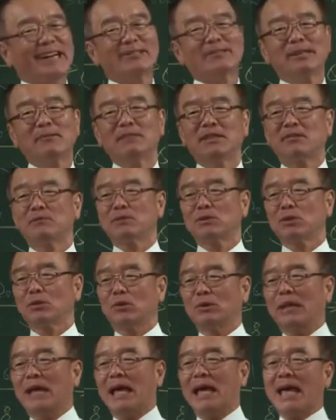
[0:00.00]
sometimes you
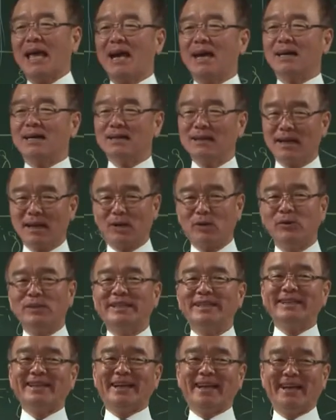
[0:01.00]
call
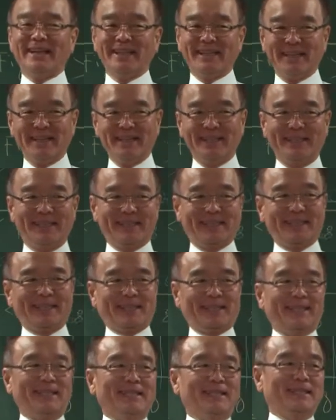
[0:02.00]
accounting
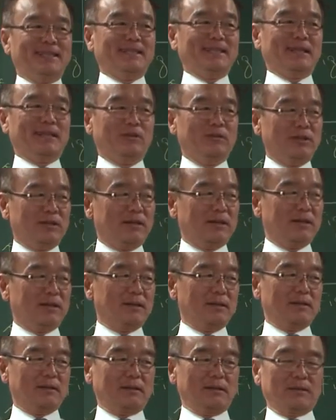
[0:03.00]
identity. Accounting
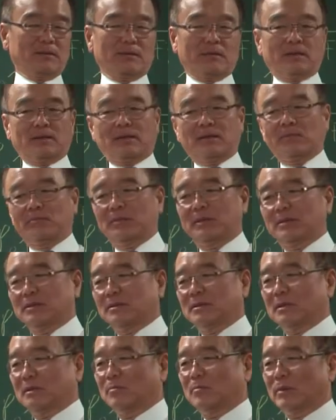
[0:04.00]
identity. Okay, keep
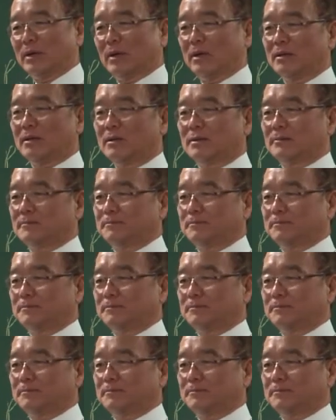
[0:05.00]
this in mind.